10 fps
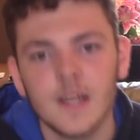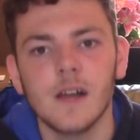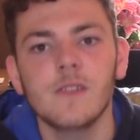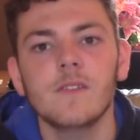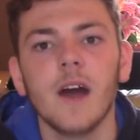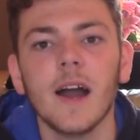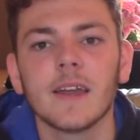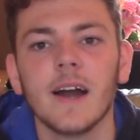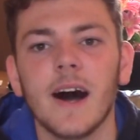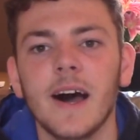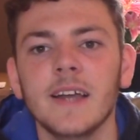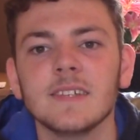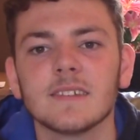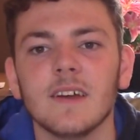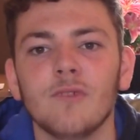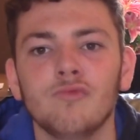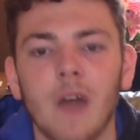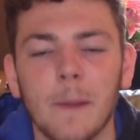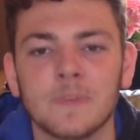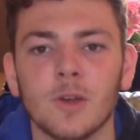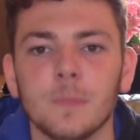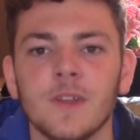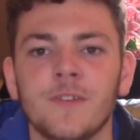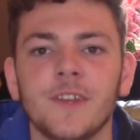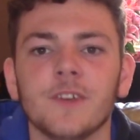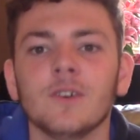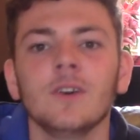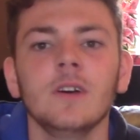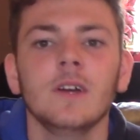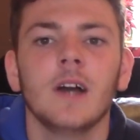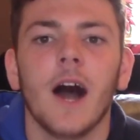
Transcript: And that, guys, wraps up the video.